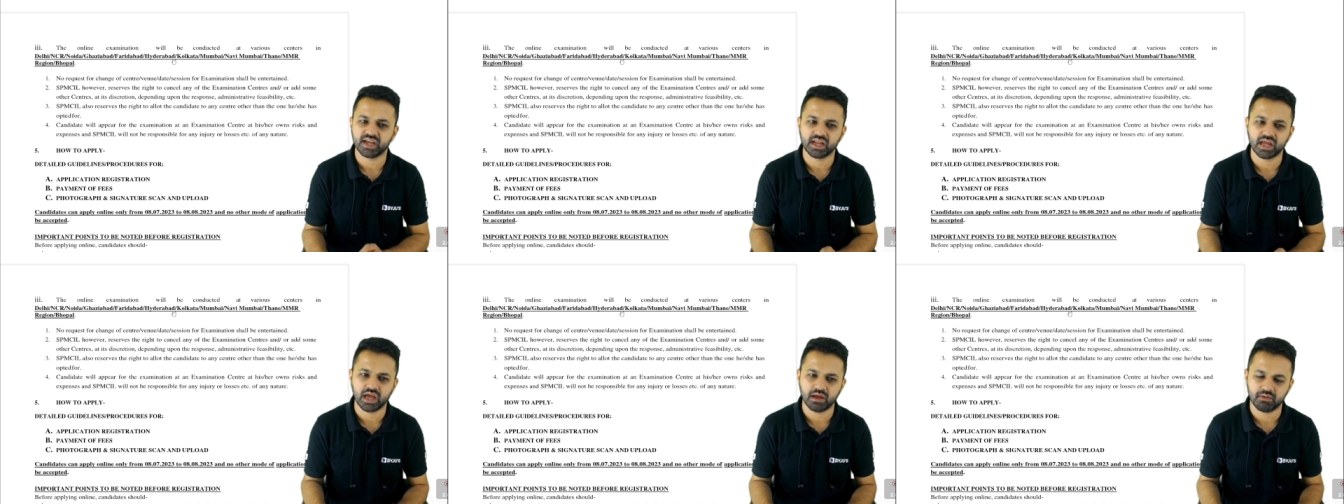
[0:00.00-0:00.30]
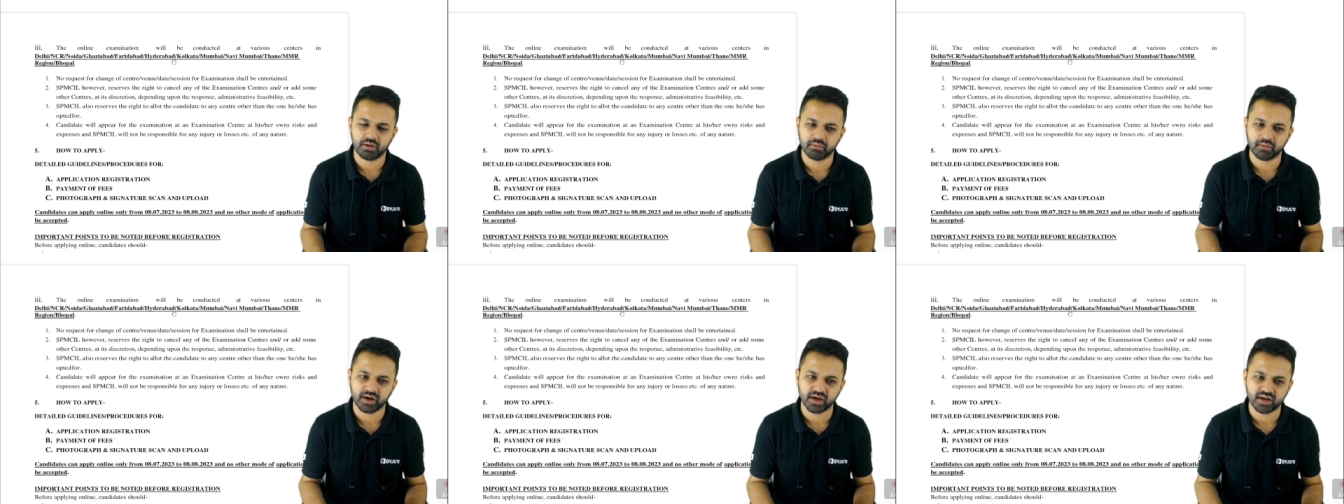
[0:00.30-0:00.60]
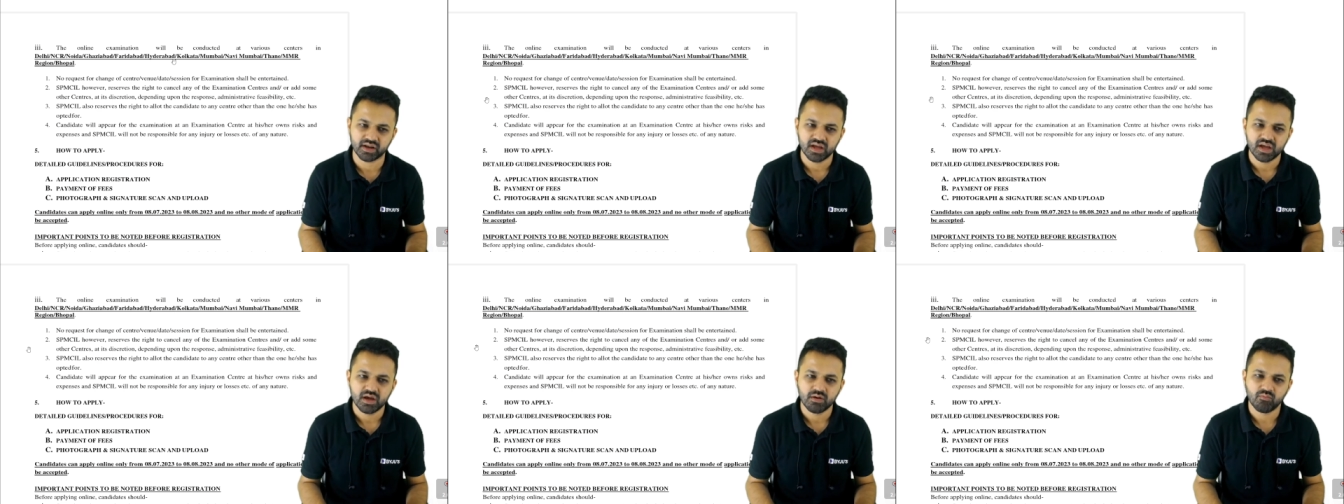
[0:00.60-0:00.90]
and MMR,
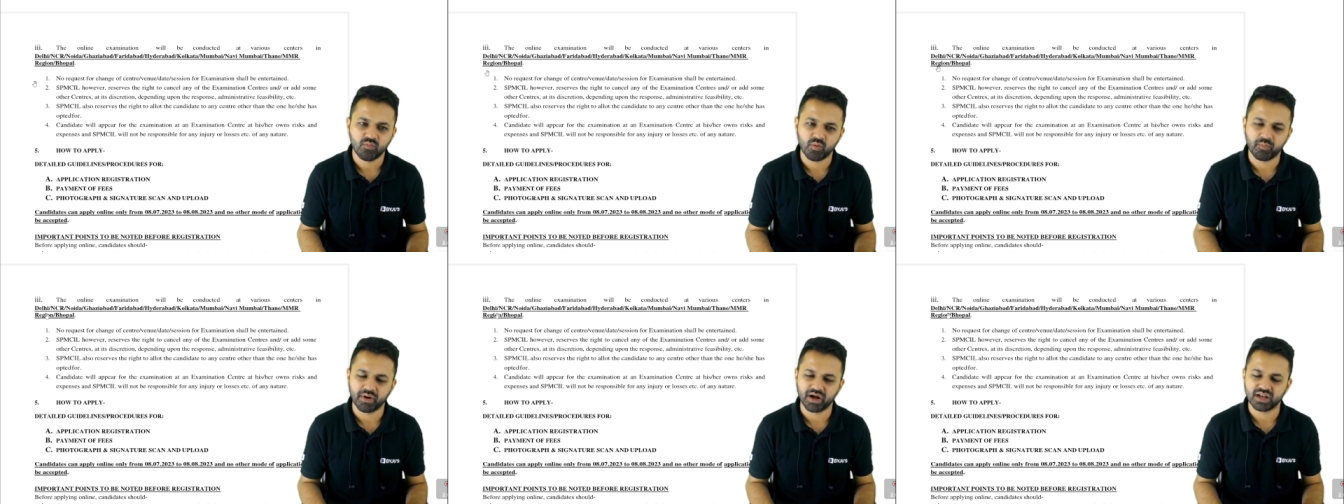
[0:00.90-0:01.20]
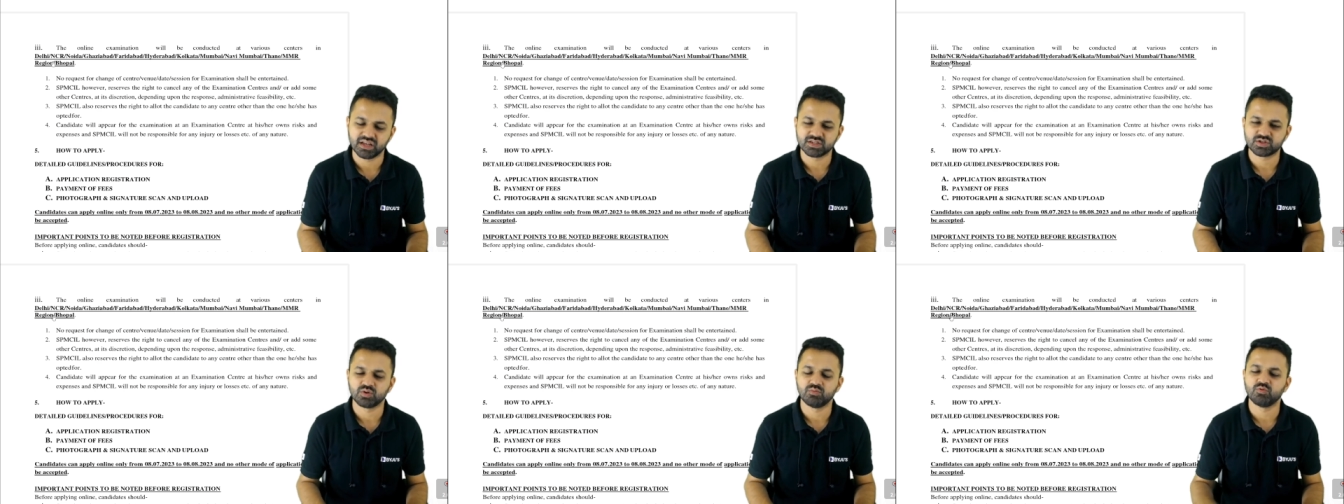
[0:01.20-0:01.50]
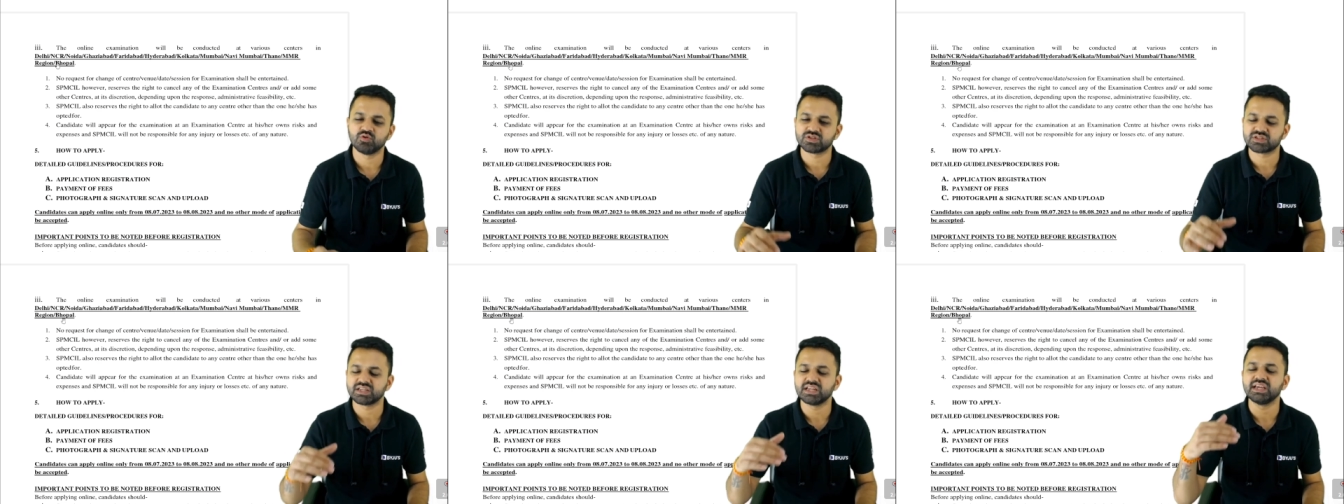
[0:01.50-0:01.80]
Bhopal. So
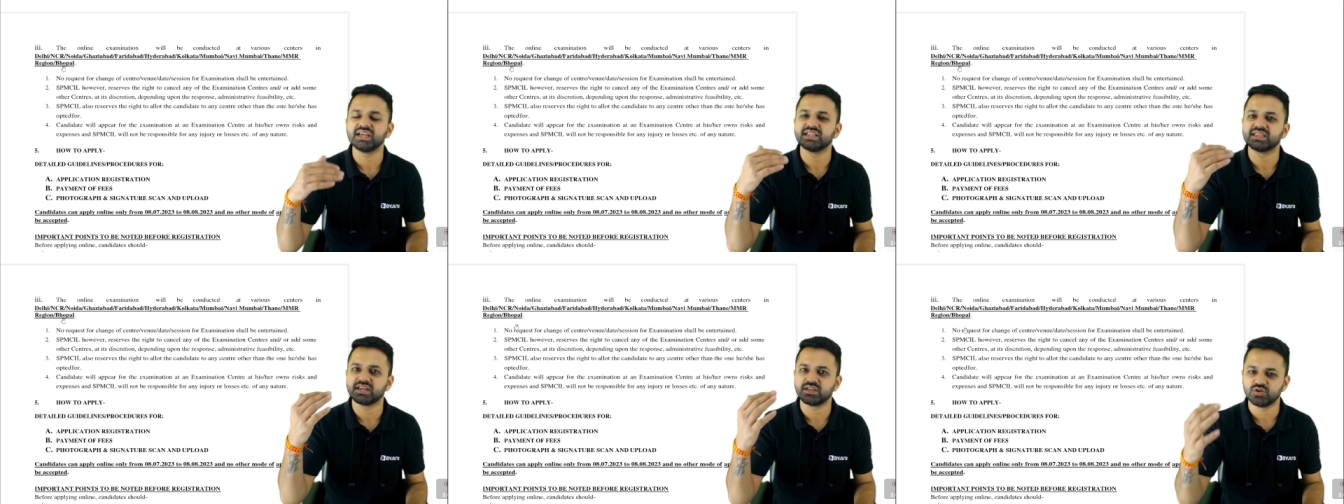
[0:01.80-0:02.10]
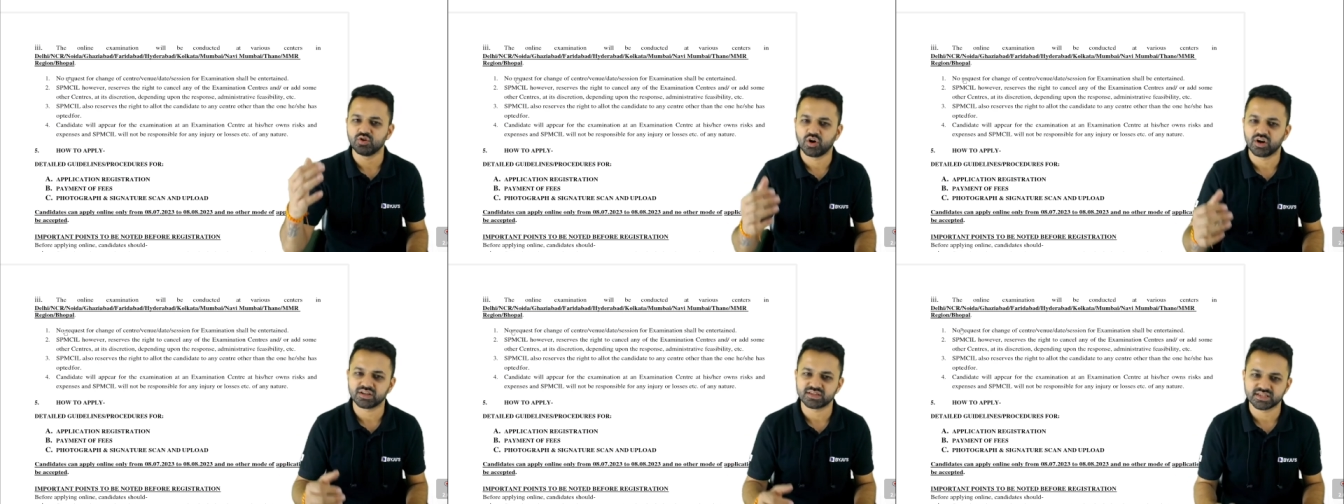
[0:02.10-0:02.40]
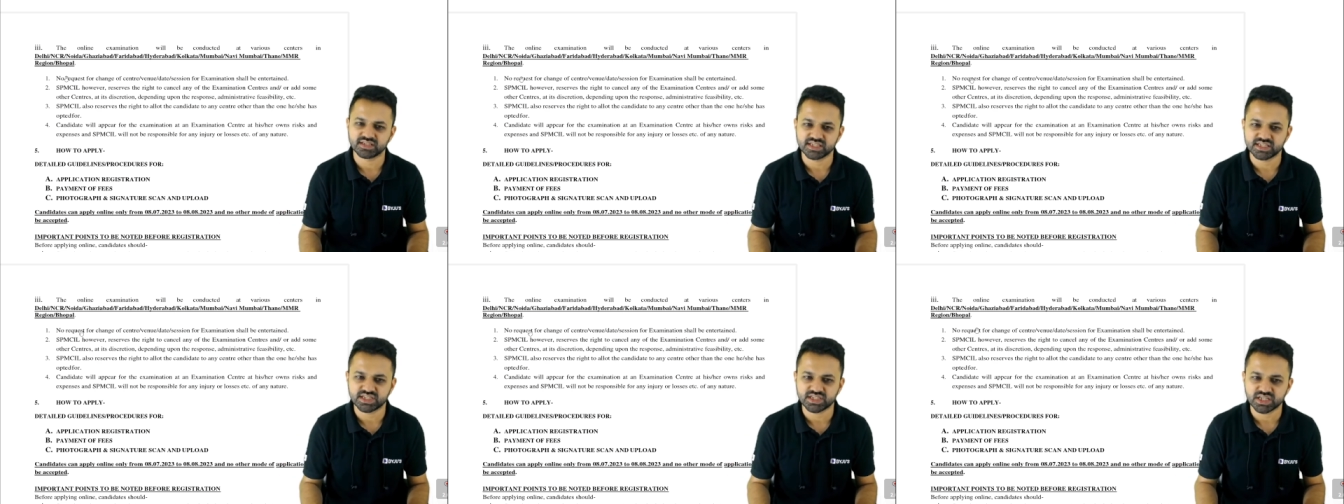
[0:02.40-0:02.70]
mostly in the north
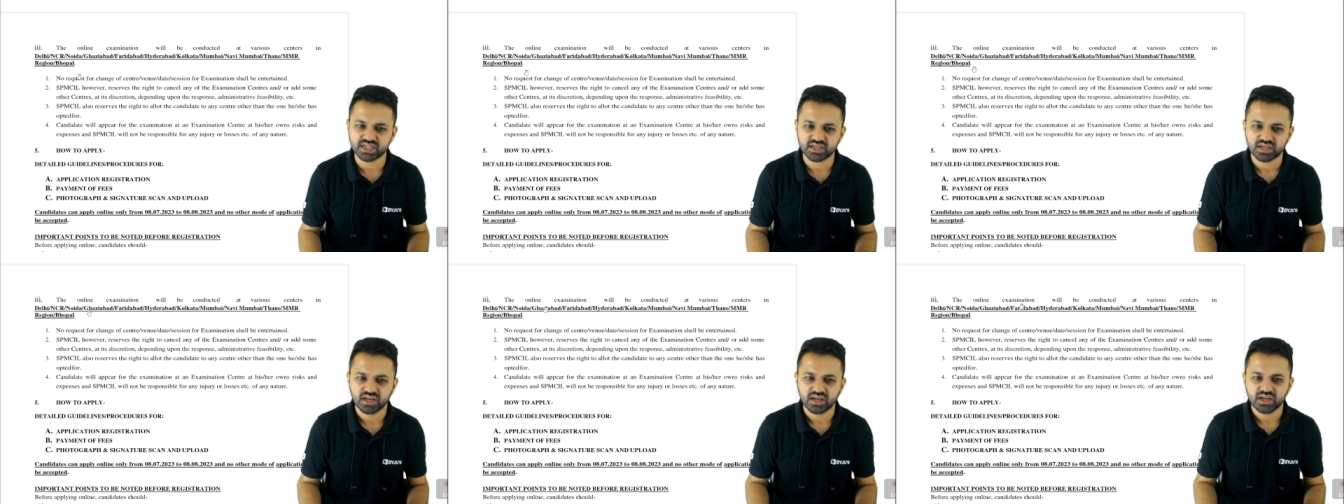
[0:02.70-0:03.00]
region.